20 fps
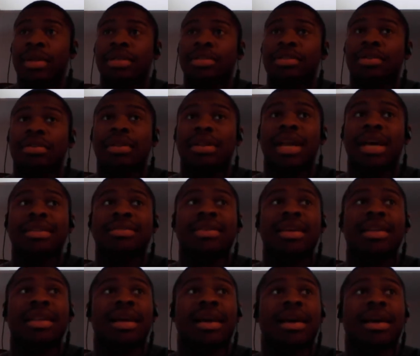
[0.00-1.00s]
So the next
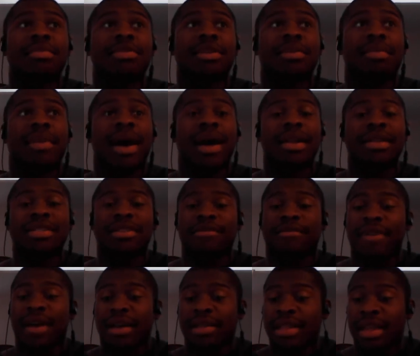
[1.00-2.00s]
thing that comes to mind is the
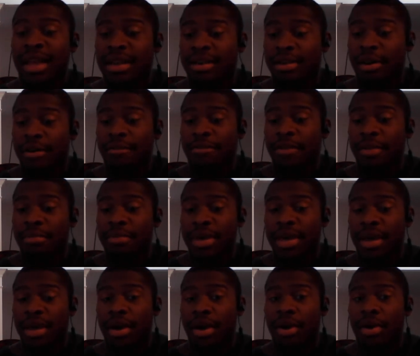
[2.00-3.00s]
fact that
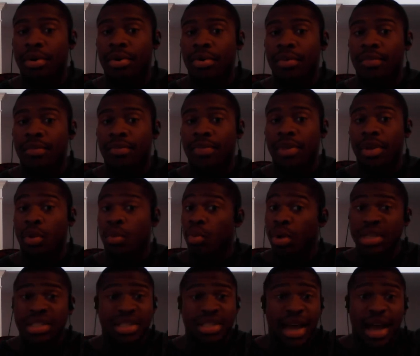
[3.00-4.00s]
Doflamingo
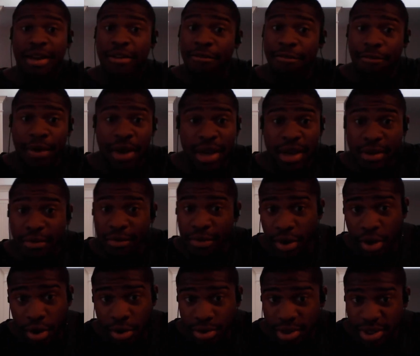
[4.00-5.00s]
was not afraid of a
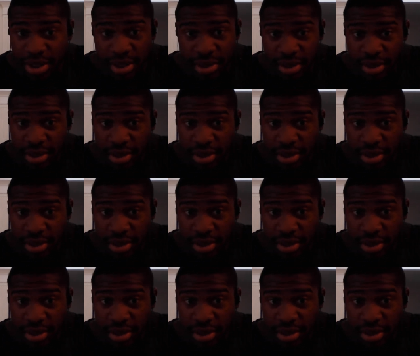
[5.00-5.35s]
Koji.